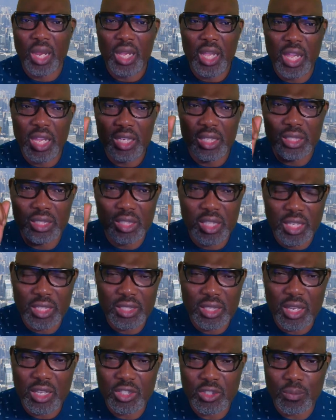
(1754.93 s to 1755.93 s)
In
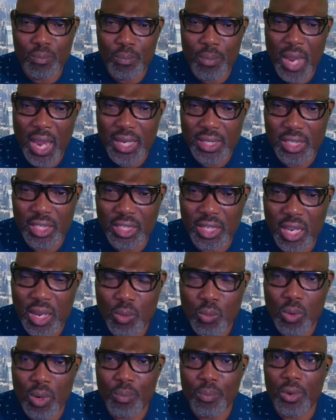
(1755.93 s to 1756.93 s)
Jesus' mighty
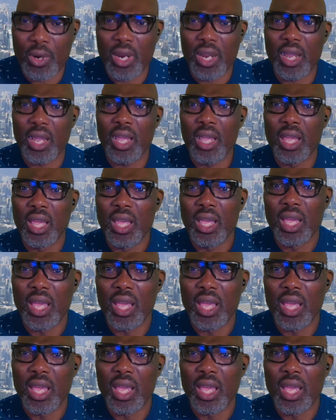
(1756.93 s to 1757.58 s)
name we pray.